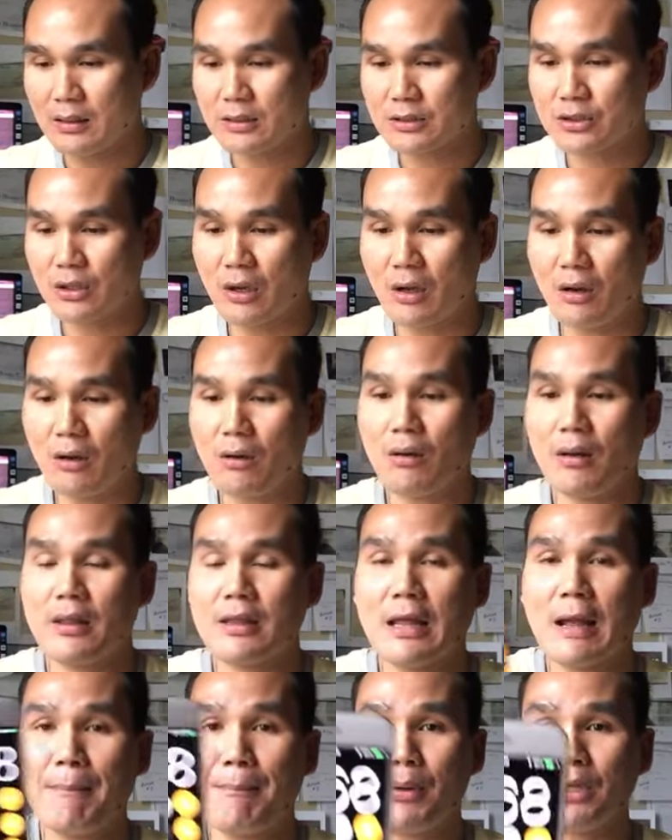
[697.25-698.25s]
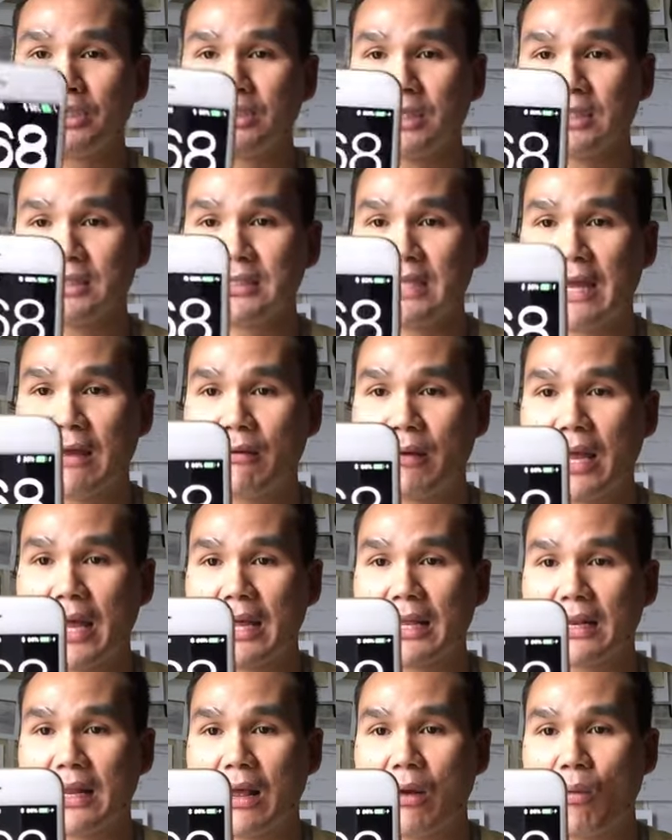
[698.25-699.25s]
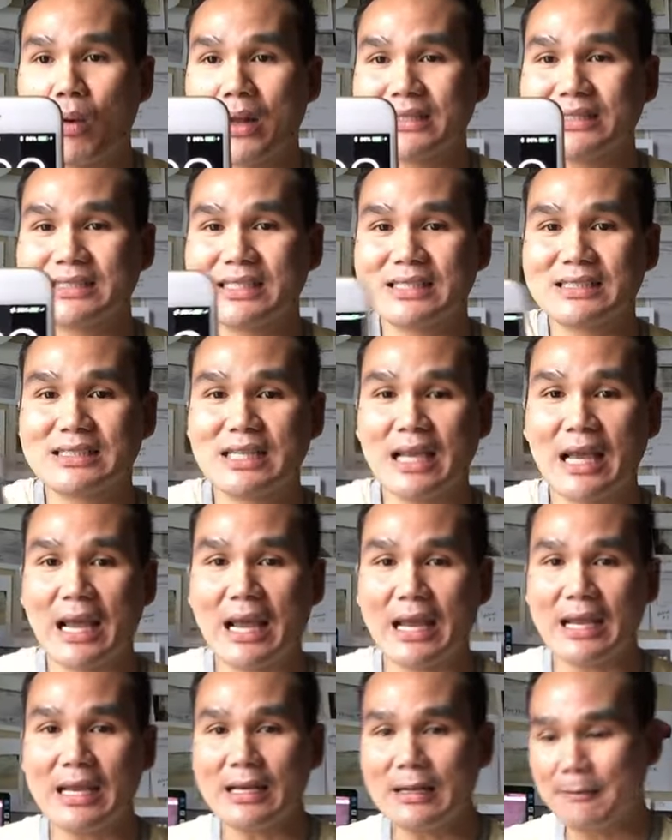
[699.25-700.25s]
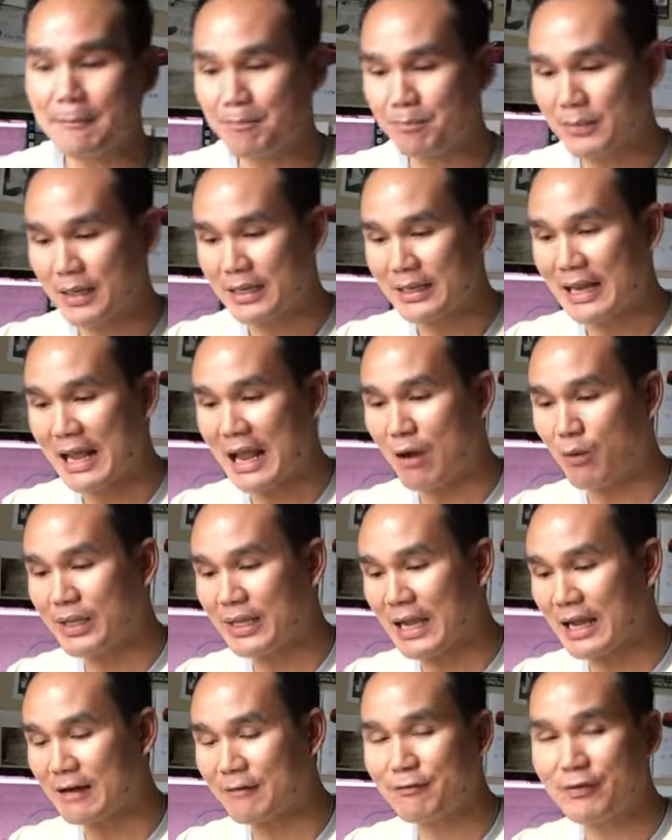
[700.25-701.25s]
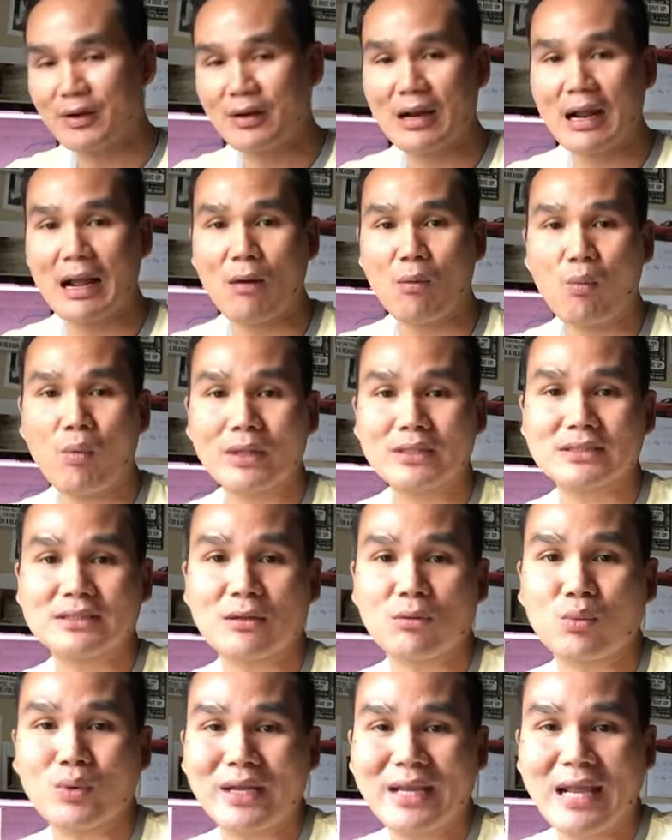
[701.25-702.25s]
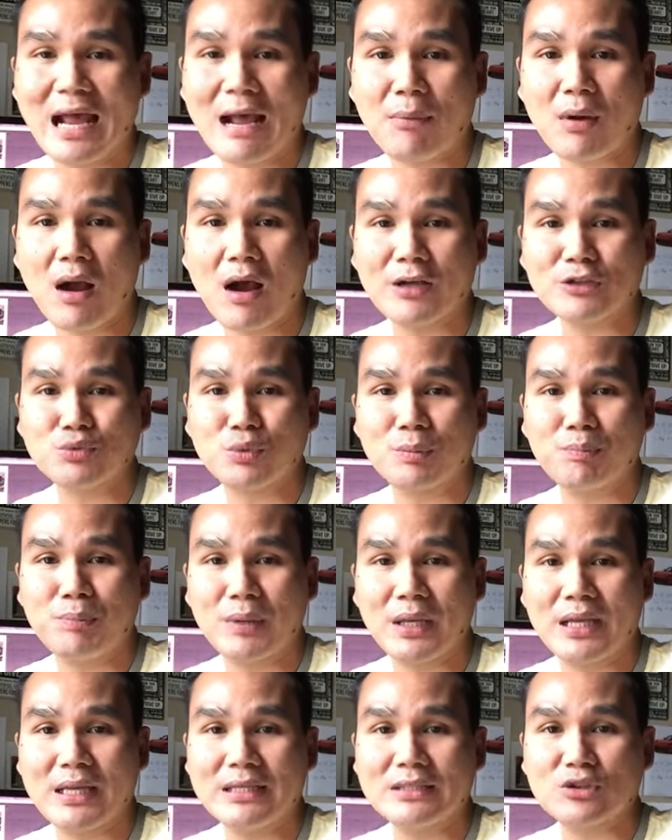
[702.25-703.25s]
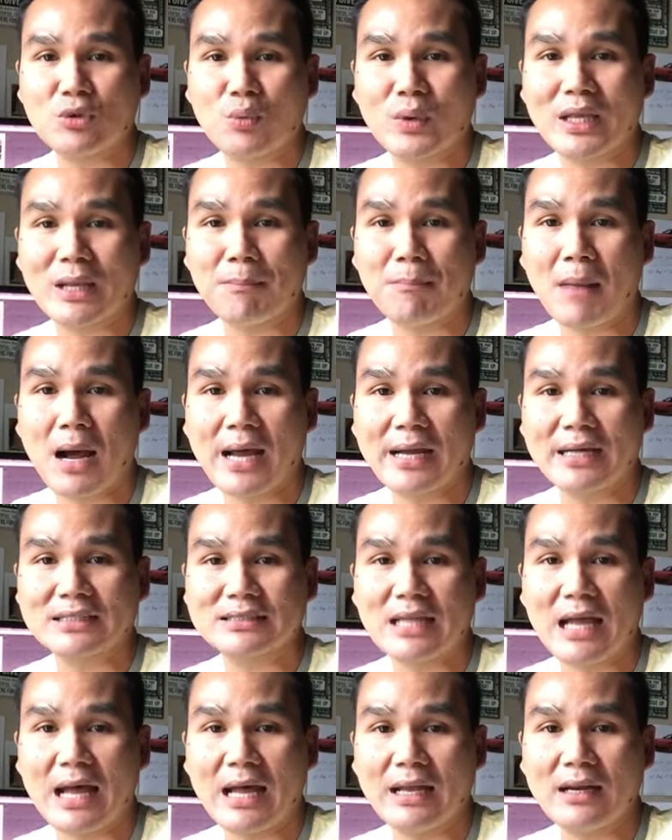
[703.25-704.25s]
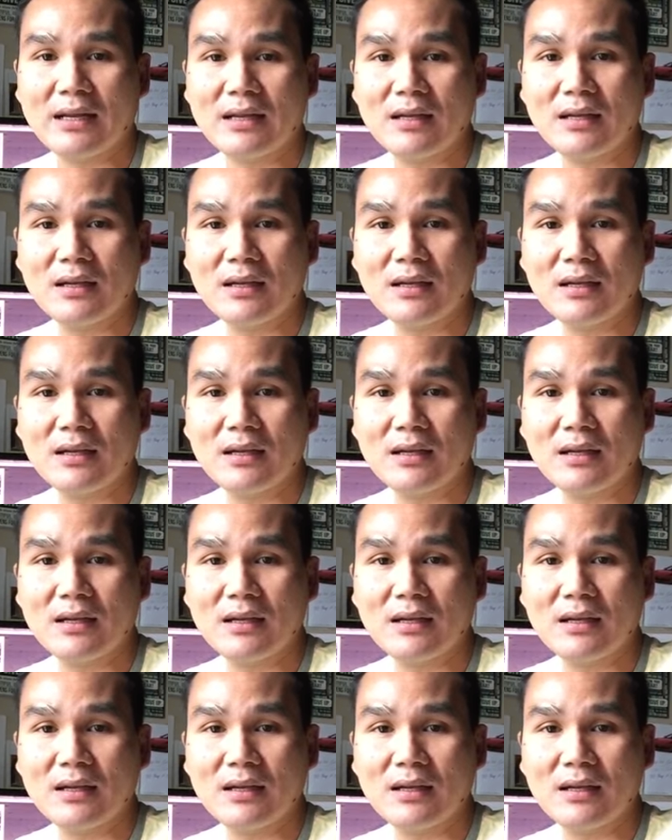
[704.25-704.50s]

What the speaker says: So that puts us down at 168. Now we got to figure out what's the rehab cost would be so we can minus that.